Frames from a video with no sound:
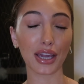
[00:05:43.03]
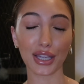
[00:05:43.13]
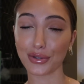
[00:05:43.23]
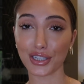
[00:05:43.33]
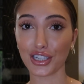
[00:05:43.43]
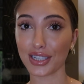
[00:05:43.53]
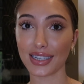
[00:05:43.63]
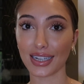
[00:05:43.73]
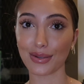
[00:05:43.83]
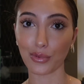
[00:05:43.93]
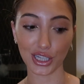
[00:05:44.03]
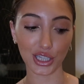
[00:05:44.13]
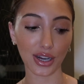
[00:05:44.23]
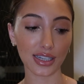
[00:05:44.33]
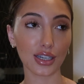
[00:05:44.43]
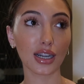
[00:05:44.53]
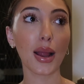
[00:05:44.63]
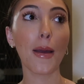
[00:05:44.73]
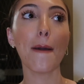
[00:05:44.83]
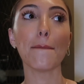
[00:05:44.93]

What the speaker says: I usually just stick to moisturizer,